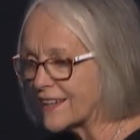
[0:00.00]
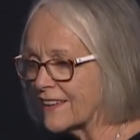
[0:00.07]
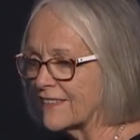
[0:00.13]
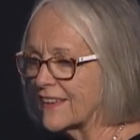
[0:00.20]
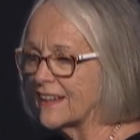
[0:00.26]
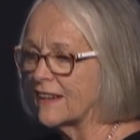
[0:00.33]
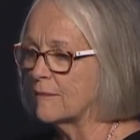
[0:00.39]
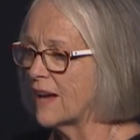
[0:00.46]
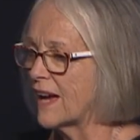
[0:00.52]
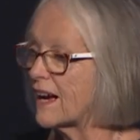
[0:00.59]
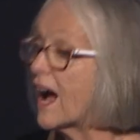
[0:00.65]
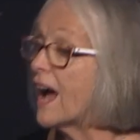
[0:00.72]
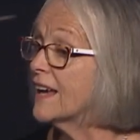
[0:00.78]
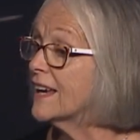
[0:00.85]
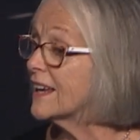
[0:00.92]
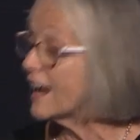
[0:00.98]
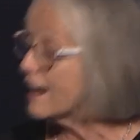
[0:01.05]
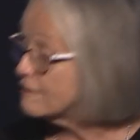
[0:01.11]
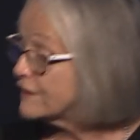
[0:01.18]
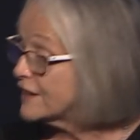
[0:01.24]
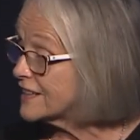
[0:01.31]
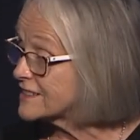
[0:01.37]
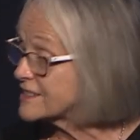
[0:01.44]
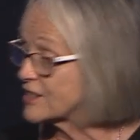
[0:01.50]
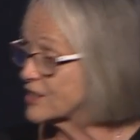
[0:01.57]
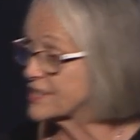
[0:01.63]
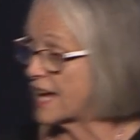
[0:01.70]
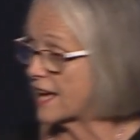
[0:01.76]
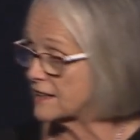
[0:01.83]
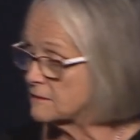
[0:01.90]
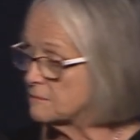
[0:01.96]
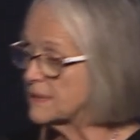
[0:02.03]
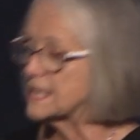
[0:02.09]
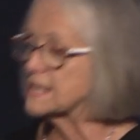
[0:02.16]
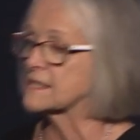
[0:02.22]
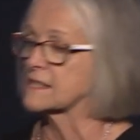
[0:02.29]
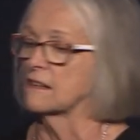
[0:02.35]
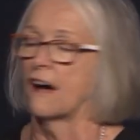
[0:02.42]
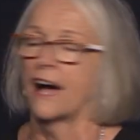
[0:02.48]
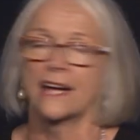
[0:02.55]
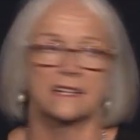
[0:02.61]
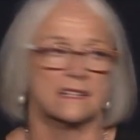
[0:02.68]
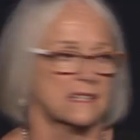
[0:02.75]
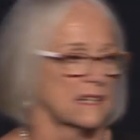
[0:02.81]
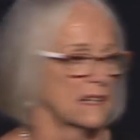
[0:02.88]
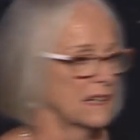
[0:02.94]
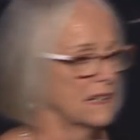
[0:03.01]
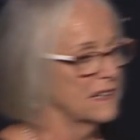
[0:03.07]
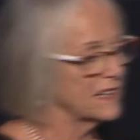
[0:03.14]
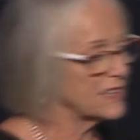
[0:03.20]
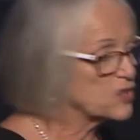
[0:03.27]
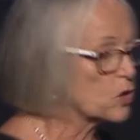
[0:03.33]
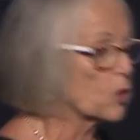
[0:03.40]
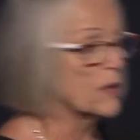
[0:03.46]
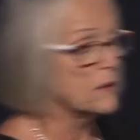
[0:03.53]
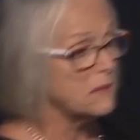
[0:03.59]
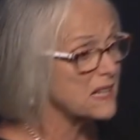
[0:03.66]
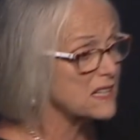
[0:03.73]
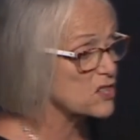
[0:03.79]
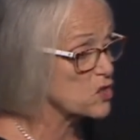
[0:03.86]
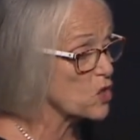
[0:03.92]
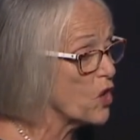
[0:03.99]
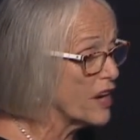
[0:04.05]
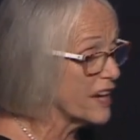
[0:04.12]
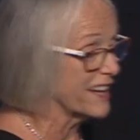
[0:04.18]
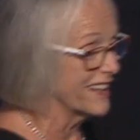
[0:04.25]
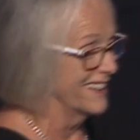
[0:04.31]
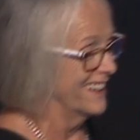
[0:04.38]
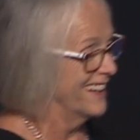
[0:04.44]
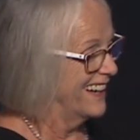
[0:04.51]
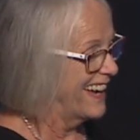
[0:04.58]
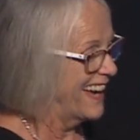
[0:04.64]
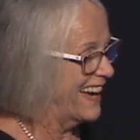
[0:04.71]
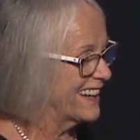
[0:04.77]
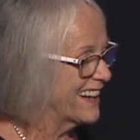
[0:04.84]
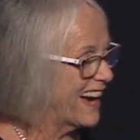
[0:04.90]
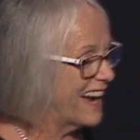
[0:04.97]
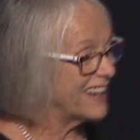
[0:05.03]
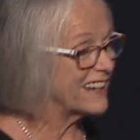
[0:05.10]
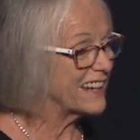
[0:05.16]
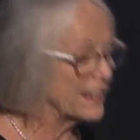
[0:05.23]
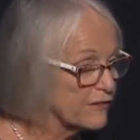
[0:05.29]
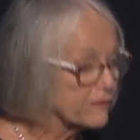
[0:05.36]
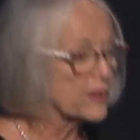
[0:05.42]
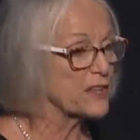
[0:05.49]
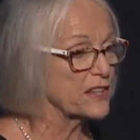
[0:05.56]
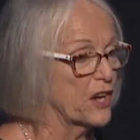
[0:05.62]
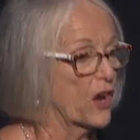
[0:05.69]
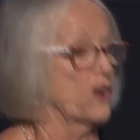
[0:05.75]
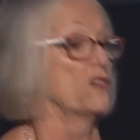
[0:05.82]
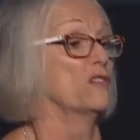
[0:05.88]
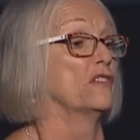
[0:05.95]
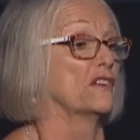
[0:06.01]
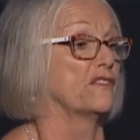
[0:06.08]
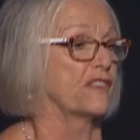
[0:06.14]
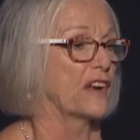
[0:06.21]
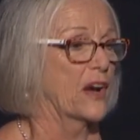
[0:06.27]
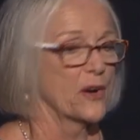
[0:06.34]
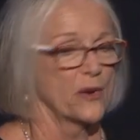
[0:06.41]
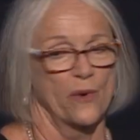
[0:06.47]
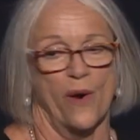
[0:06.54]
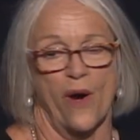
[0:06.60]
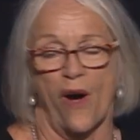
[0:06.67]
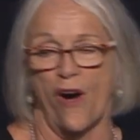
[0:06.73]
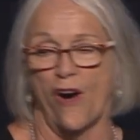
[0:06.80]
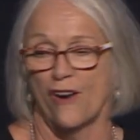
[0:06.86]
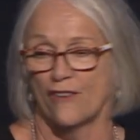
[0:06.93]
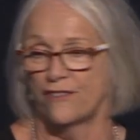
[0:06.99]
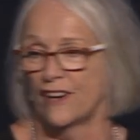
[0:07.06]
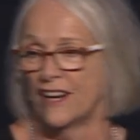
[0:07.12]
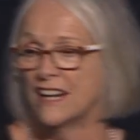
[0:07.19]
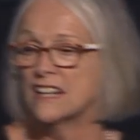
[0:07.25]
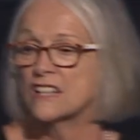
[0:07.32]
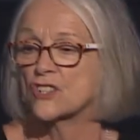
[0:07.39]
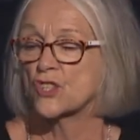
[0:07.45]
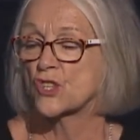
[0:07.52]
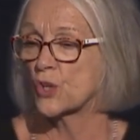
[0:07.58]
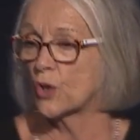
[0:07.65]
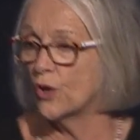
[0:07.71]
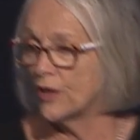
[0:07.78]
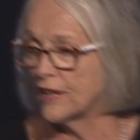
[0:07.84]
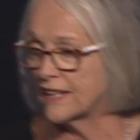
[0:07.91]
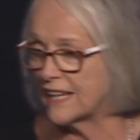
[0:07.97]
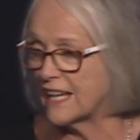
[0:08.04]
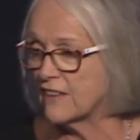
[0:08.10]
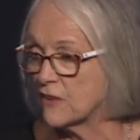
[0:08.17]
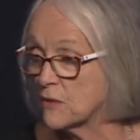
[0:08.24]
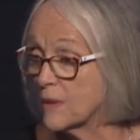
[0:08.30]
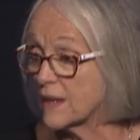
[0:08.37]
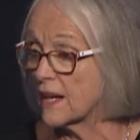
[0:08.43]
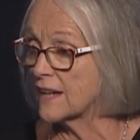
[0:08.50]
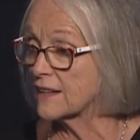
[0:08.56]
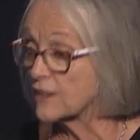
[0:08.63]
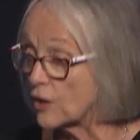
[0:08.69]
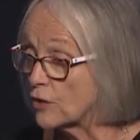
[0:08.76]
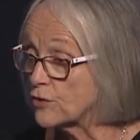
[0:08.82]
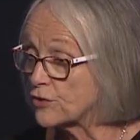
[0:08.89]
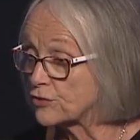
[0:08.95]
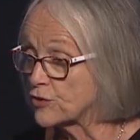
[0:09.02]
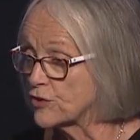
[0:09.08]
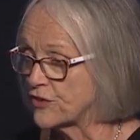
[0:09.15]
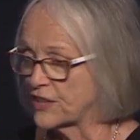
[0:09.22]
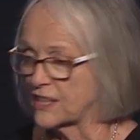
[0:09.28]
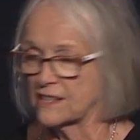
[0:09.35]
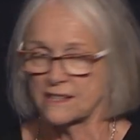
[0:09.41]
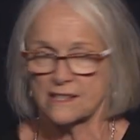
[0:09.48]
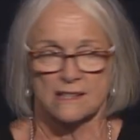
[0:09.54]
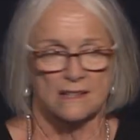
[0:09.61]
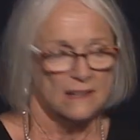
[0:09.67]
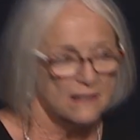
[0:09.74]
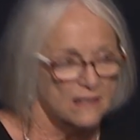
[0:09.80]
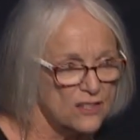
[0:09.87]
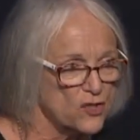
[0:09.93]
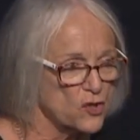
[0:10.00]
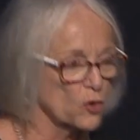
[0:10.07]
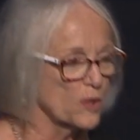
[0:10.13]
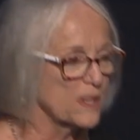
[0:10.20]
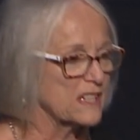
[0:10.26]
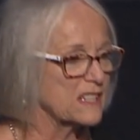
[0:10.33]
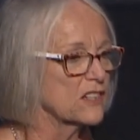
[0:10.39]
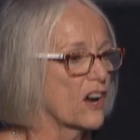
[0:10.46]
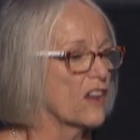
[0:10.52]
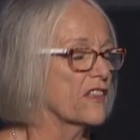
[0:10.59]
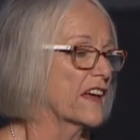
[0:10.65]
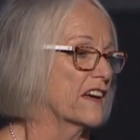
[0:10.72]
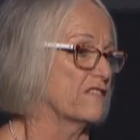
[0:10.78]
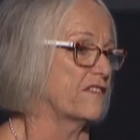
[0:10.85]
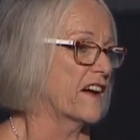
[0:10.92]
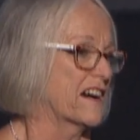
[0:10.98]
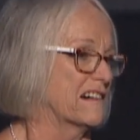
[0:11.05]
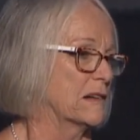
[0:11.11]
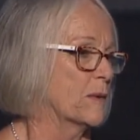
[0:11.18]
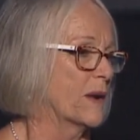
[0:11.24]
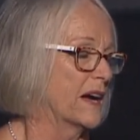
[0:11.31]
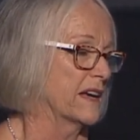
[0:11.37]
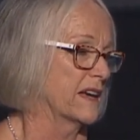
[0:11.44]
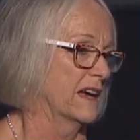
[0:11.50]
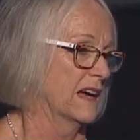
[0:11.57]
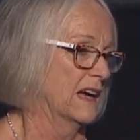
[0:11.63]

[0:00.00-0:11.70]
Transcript: it. And then I'm like, I love it because Helen means light and joy means joy. And I live with an overflow of joy. Even when I go through things, joy's not that far away.